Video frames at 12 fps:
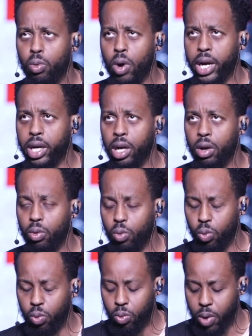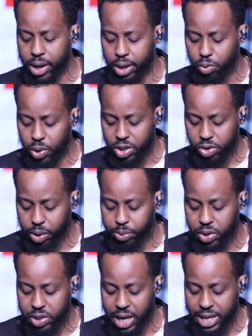what when when
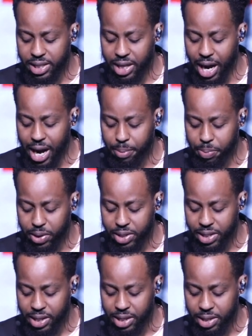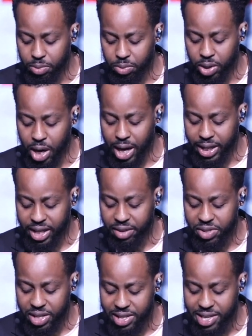scripture says God puts the de- God
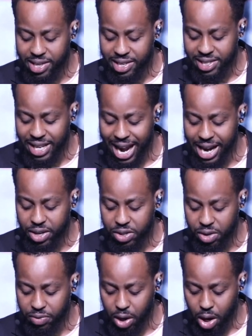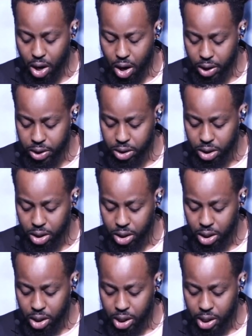gives us the desires of our heart,
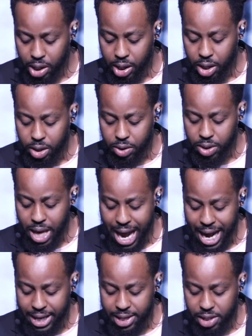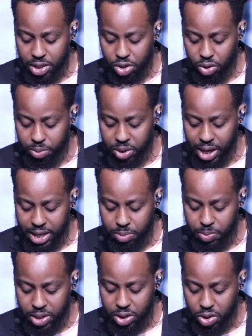that is a scripture
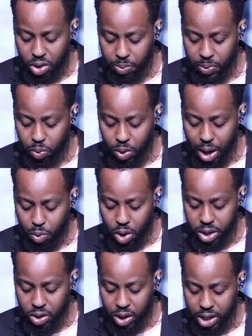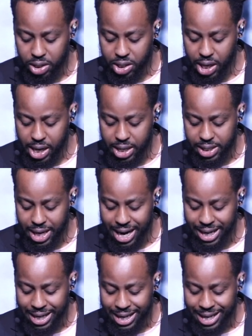that's misinterpreted. What I want you to understand is
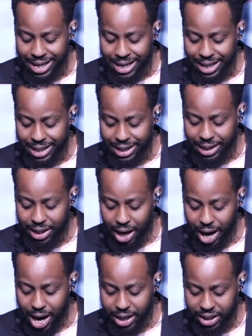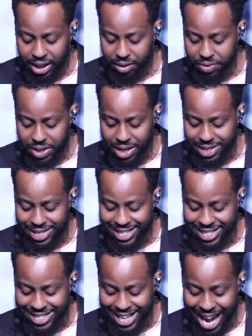that God gives us
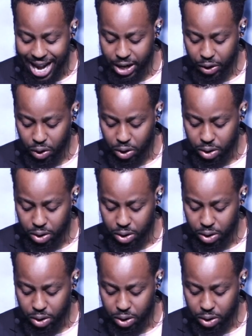desire.